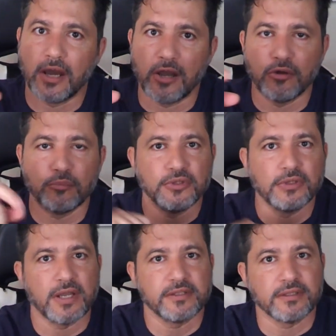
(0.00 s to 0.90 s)
I hope you
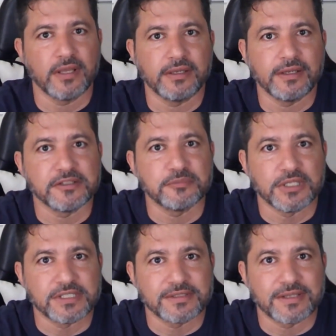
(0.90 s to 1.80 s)
guys like it as
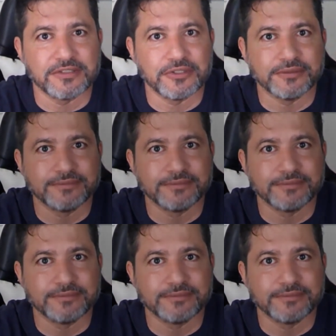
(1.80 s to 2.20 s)
much as I do.